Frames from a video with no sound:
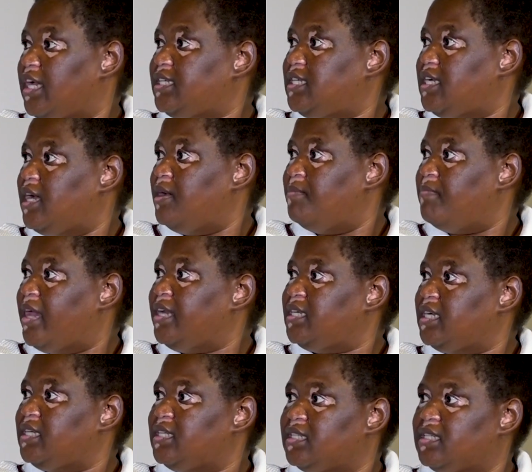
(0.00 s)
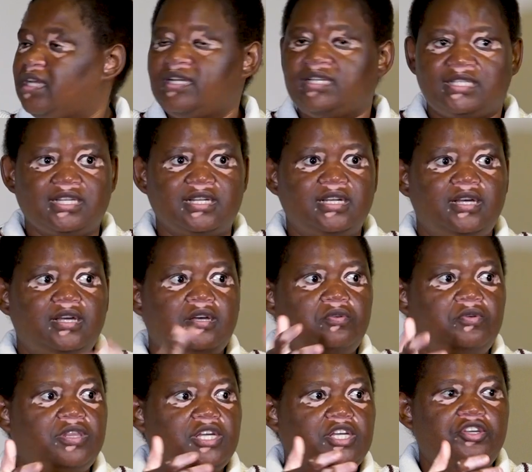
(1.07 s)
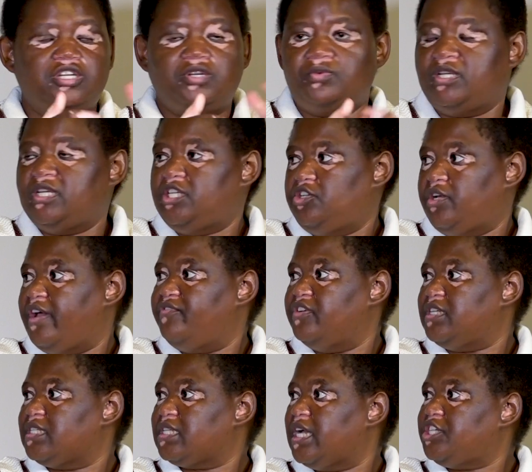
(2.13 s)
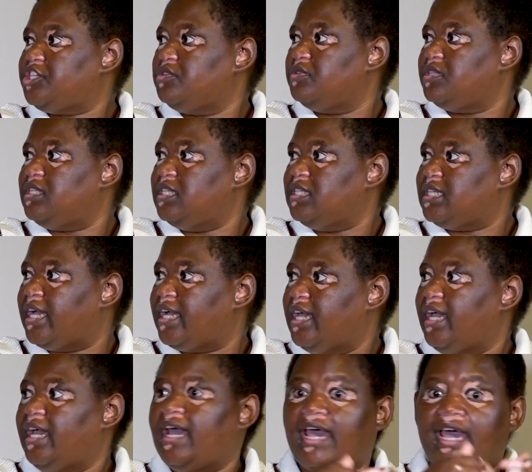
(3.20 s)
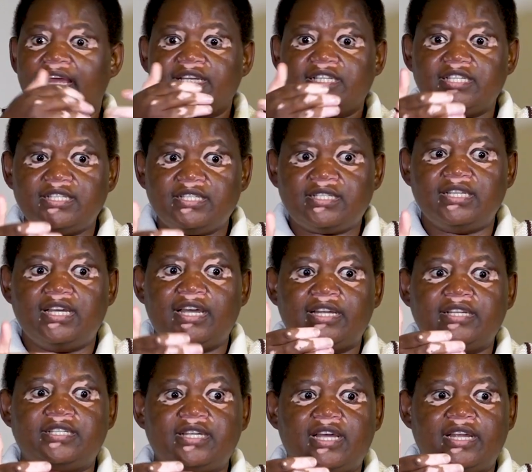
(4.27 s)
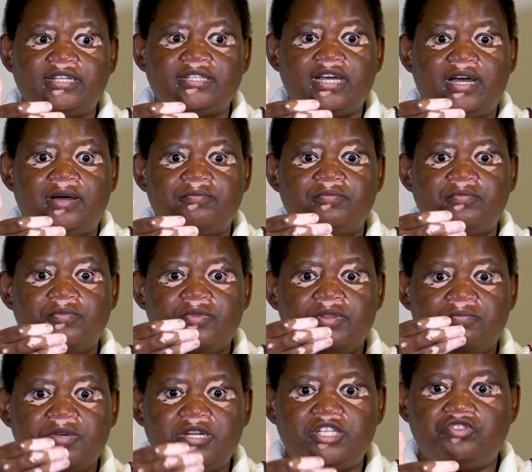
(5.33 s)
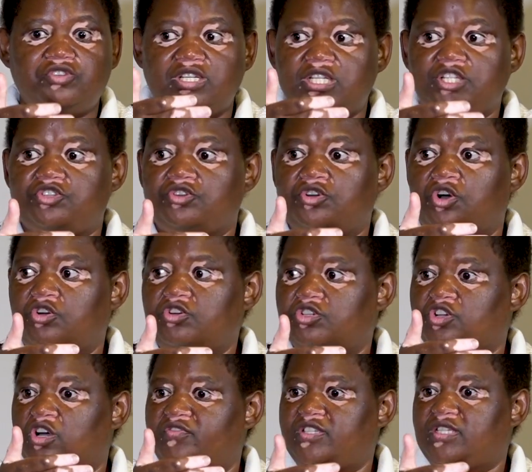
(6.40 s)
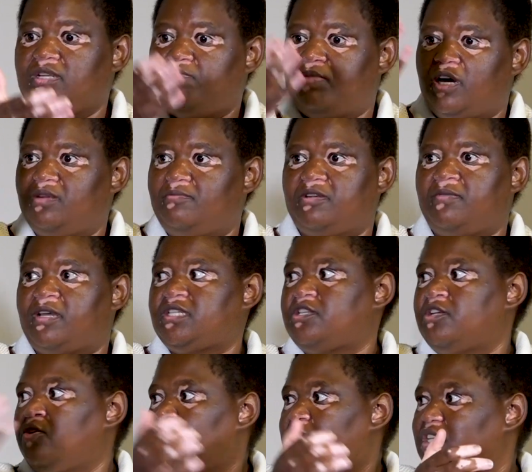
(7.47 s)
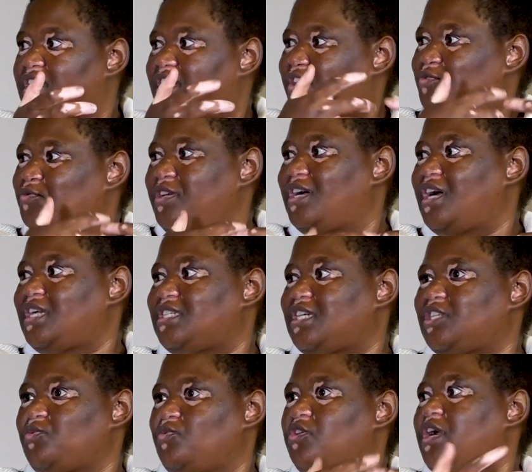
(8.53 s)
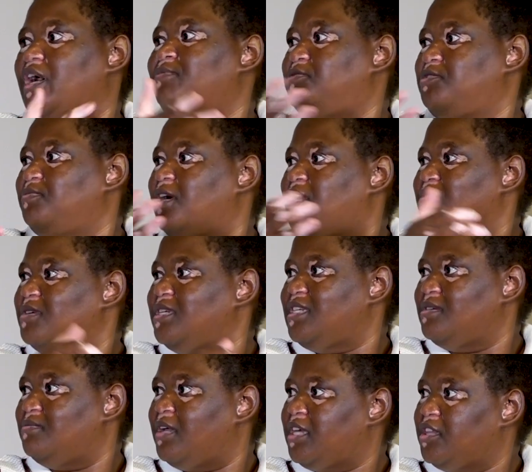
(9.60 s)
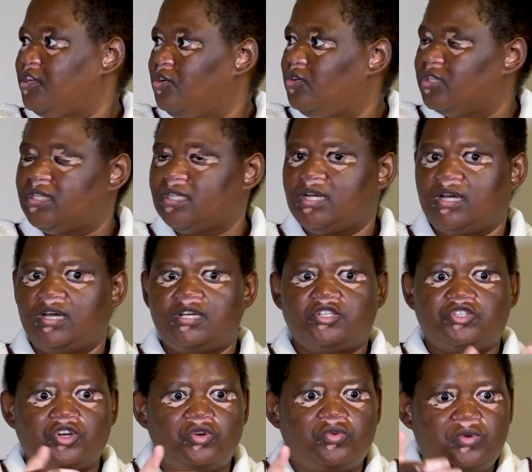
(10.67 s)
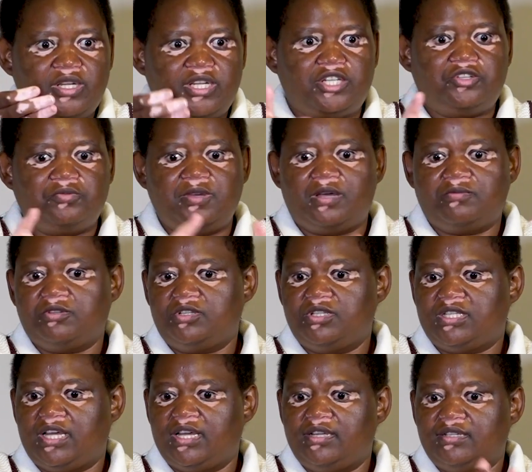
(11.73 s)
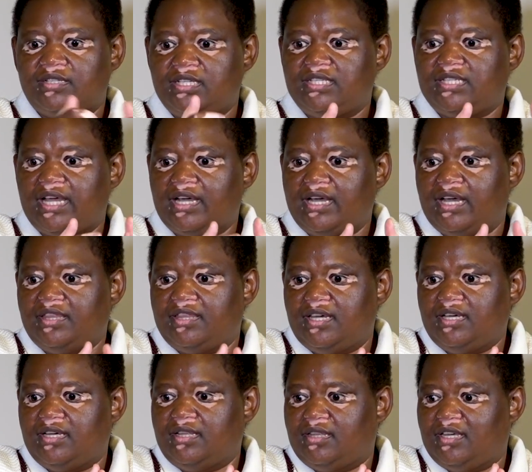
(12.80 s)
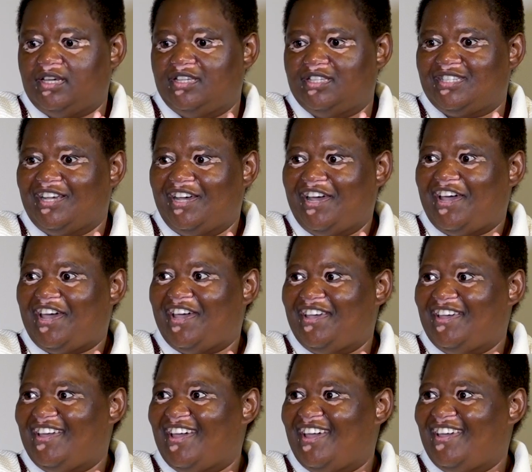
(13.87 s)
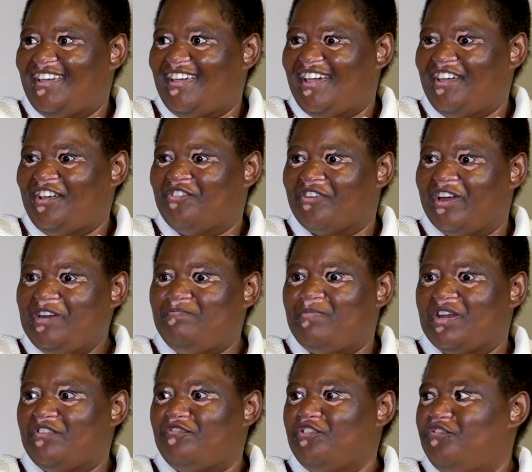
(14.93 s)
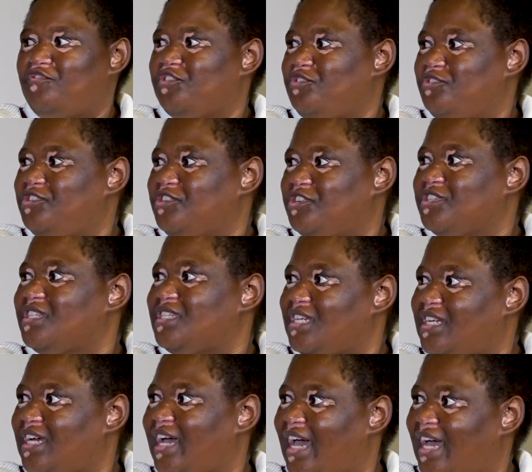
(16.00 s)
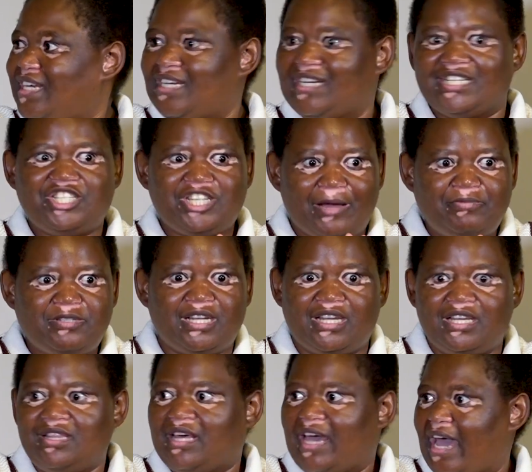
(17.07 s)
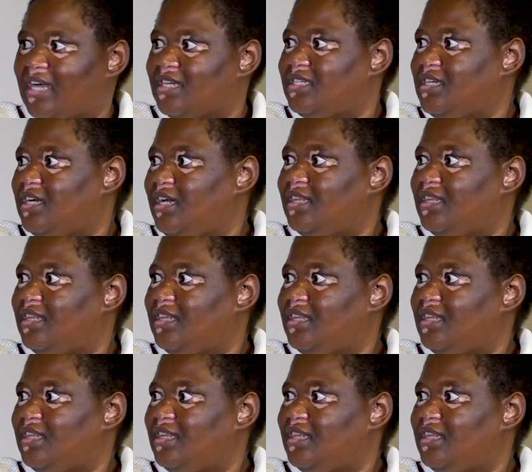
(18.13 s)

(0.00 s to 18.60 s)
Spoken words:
that mandate and say, listen, we think we need to have a discussion with DSAC, and the ministry needs to go, because obviously Parliament makes the laws. We can't just walk up to Parliament and make the laws. So we need to be able to say, DSAC, I think there is a great benefit for you to consider adding a chapter in the Act